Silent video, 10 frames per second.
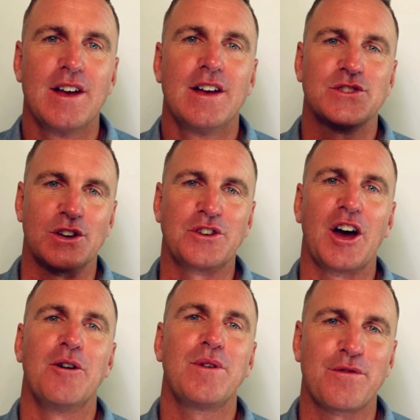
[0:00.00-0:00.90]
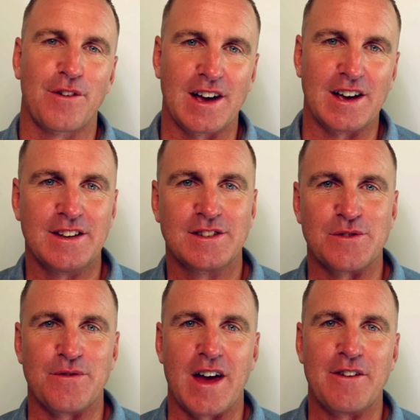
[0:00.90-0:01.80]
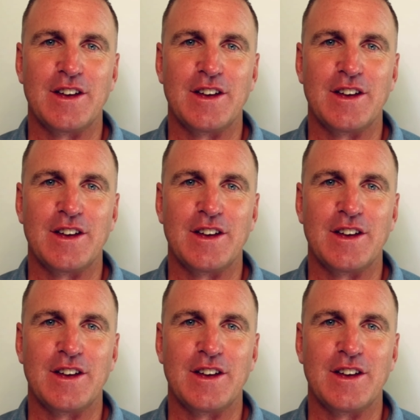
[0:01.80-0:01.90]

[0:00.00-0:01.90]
So don't be afraid to vary